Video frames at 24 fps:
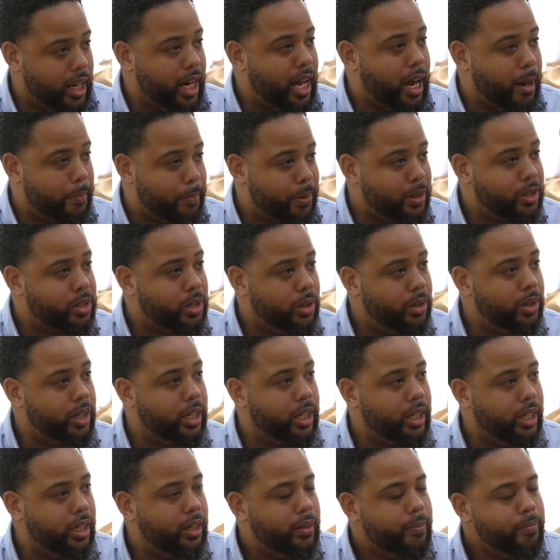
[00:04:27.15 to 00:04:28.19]

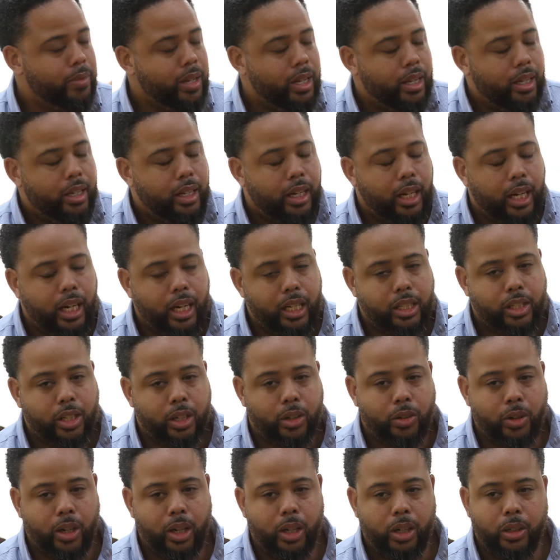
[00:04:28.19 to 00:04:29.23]
opportunity to
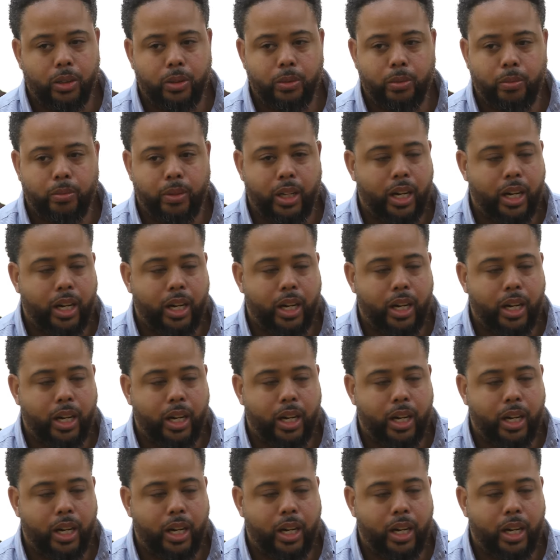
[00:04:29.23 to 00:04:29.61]
grow